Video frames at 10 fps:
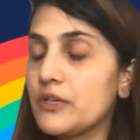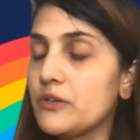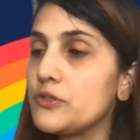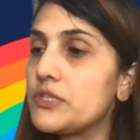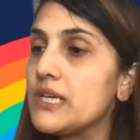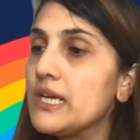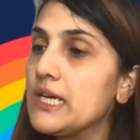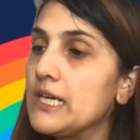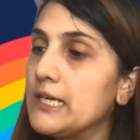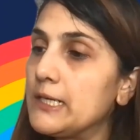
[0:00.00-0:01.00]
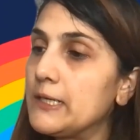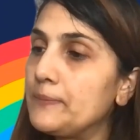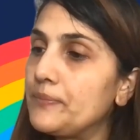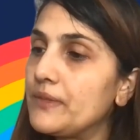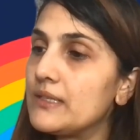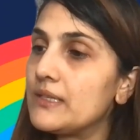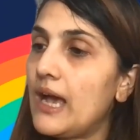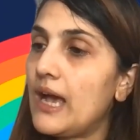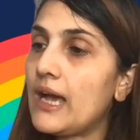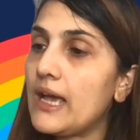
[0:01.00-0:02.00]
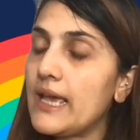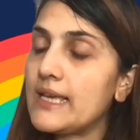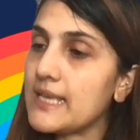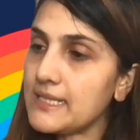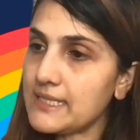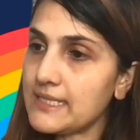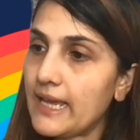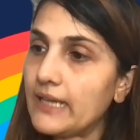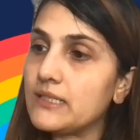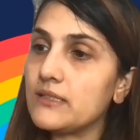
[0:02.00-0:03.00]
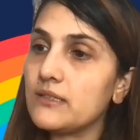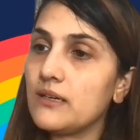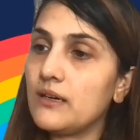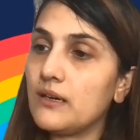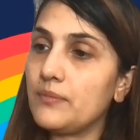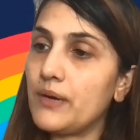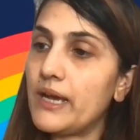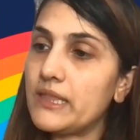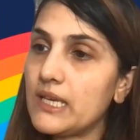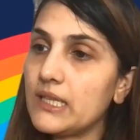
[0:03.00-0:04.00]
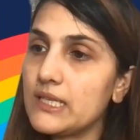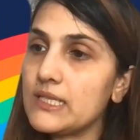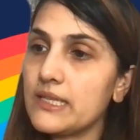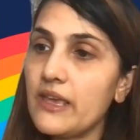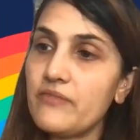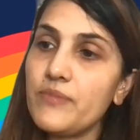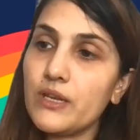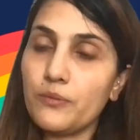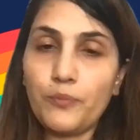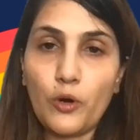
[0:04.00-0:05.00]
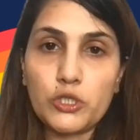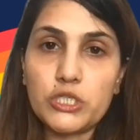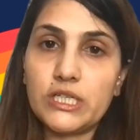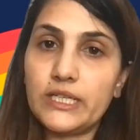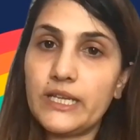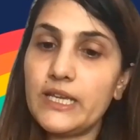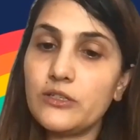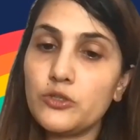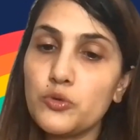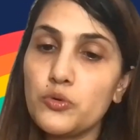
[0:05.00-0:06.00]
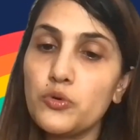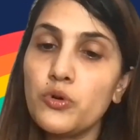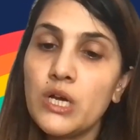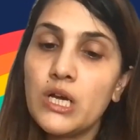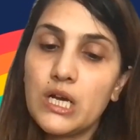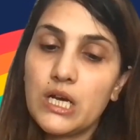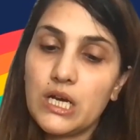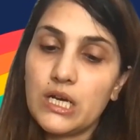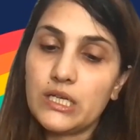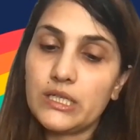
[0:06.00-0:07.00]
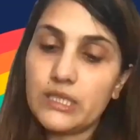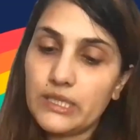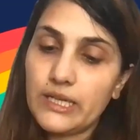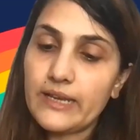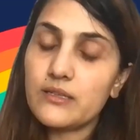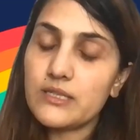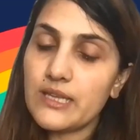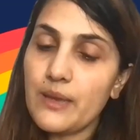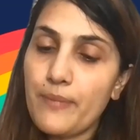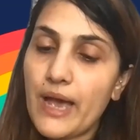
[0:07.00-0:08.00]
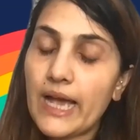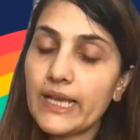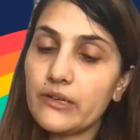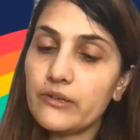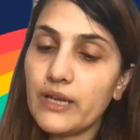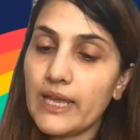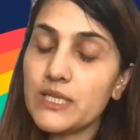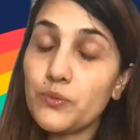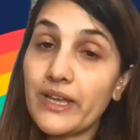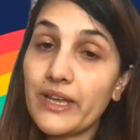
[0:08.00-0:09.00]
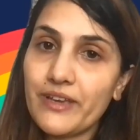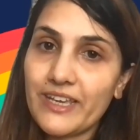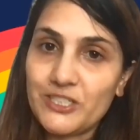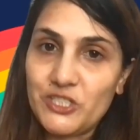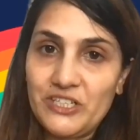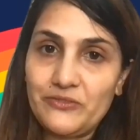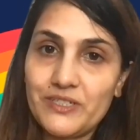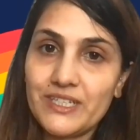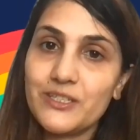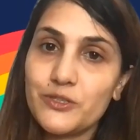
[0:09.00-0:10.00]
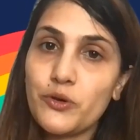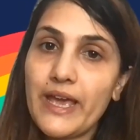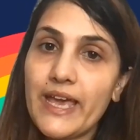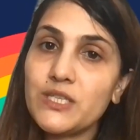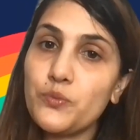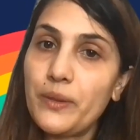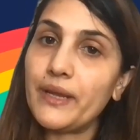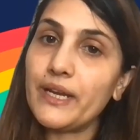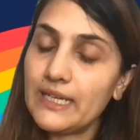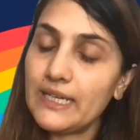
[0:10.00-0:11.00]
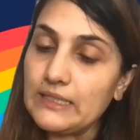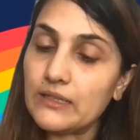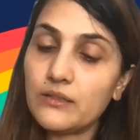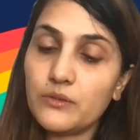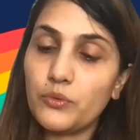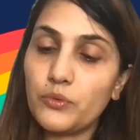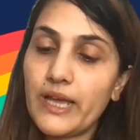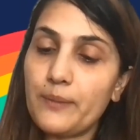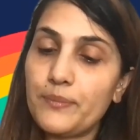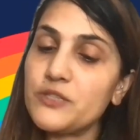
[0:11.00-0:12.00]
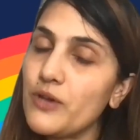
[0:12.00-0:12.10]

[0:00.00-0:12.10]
Because as I said, I think this gave me an opportunity to take a step back and realize what have I achieved. So as women leader, what happens?